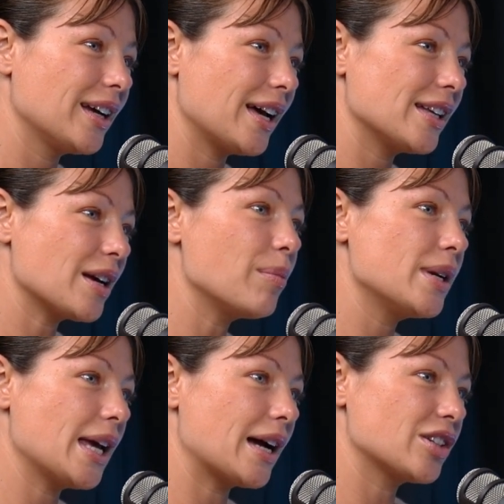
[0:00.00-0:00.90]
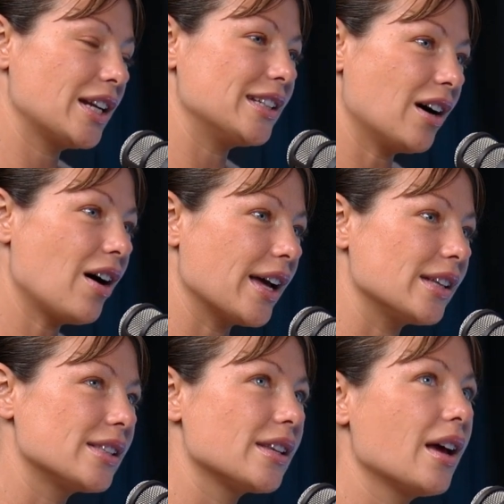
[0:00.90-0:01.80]
Somebody actually
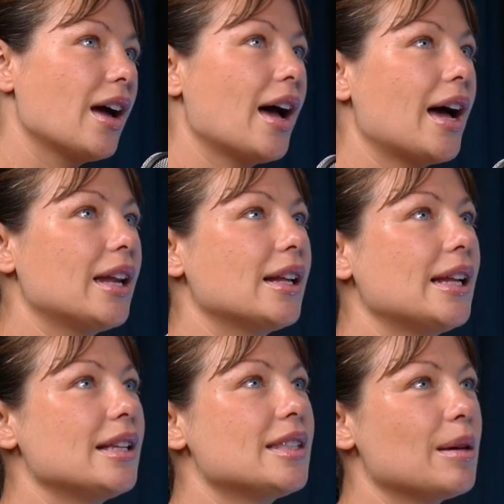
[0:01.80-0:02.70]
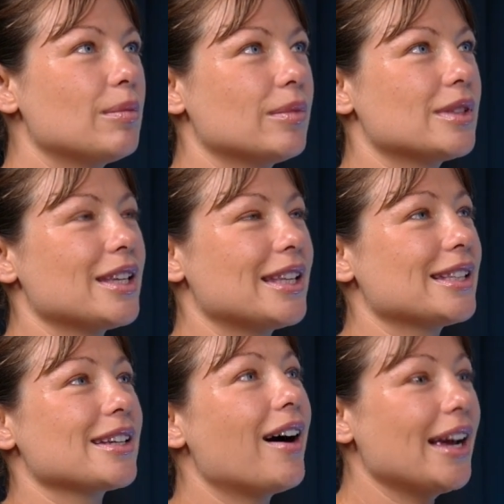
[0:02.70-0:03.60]
dies, and it leads him to
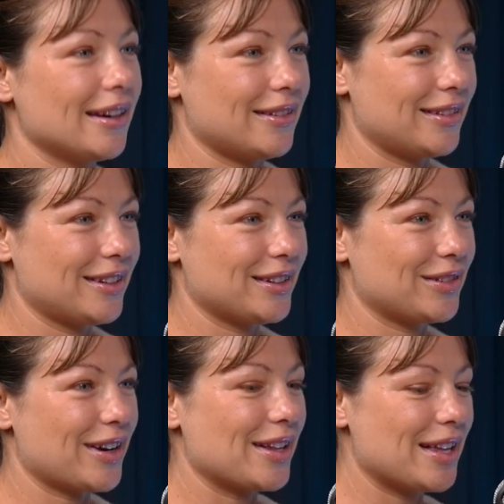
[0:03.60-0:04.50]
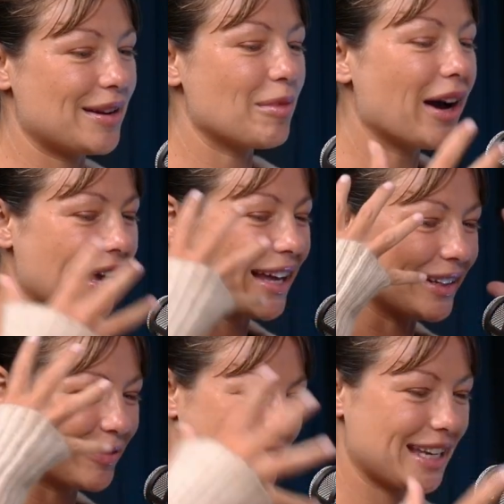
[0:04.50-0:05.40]
this island, right? In my head,
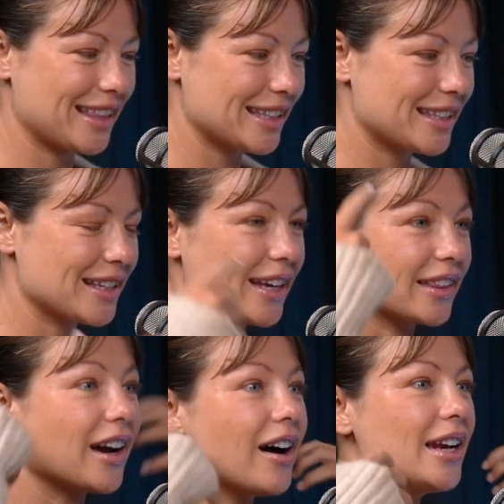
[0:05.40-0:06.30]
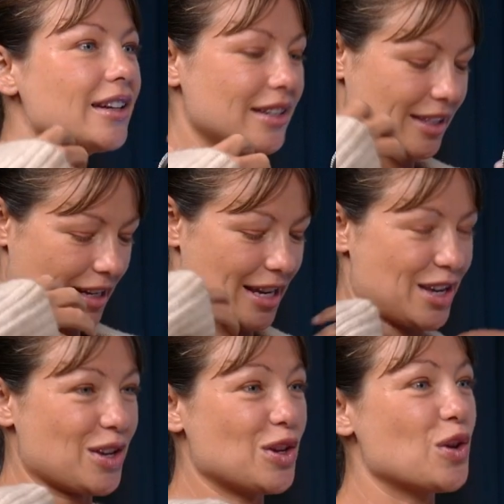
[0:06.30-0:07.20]
I'm seeing this as like, the island is like
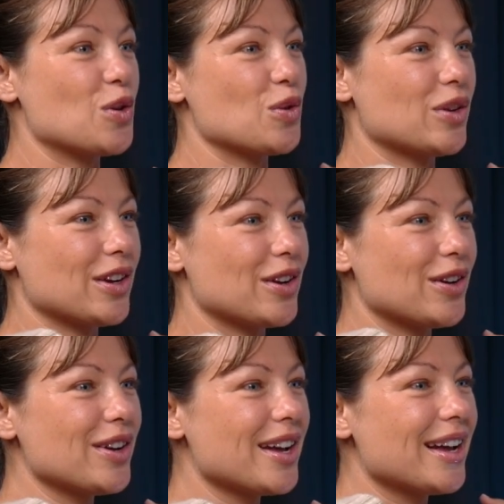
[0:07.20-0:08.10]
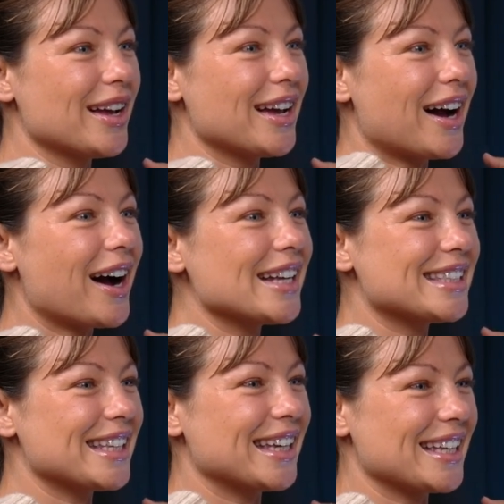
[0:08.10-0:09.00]
you know? I
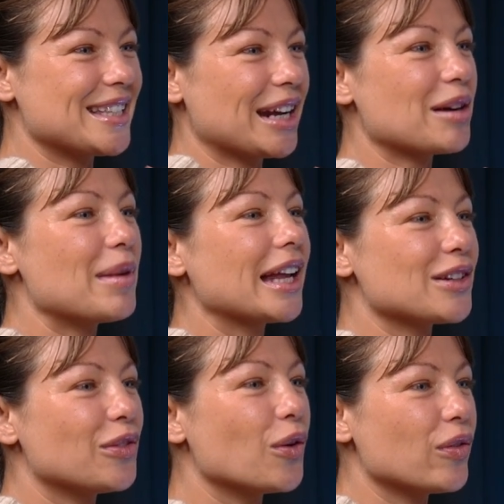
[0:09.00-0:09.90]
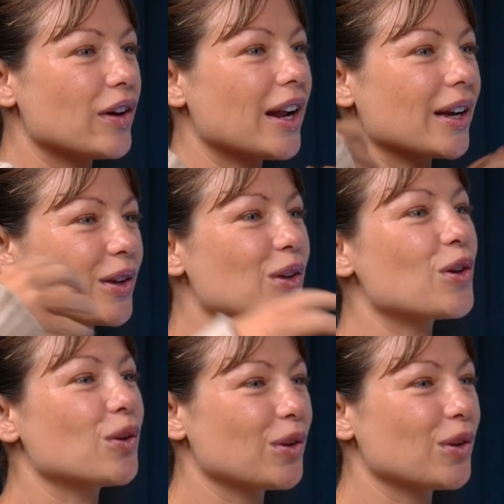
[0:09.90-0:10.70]
see it as like a metaphor for like you.